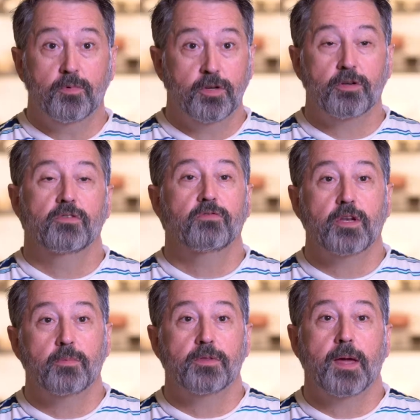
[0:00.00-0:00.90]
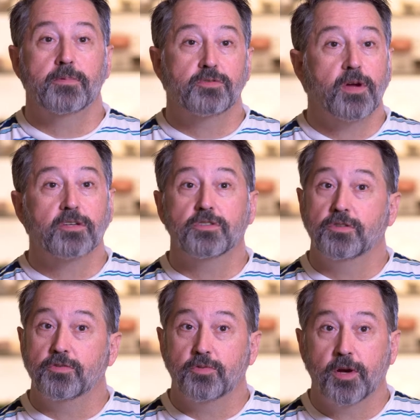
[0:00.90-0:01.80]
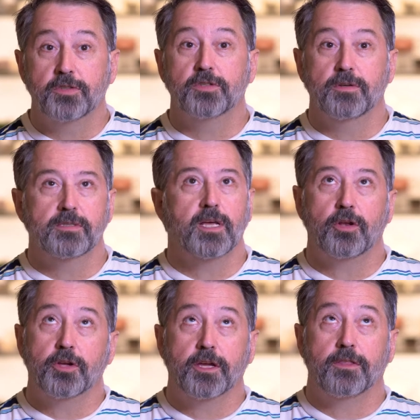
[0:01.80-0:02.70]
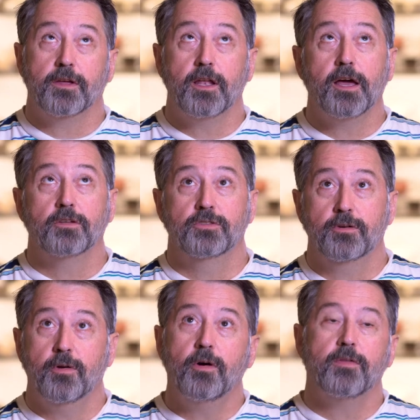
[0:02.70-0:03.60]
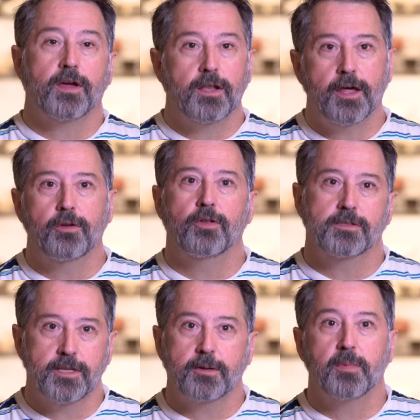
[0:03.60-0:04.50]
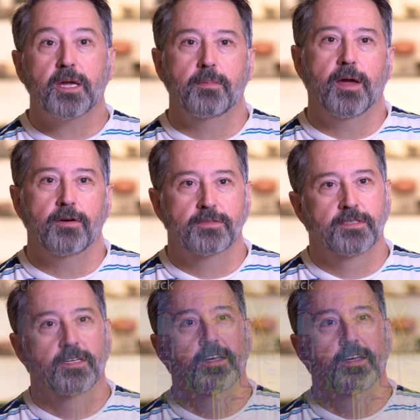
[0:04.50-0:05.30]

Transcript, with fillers: When you're confronted with abstraction, you try to, it's like looking at the clouds. You go, oh, that cloud looks like Mickey Mouse.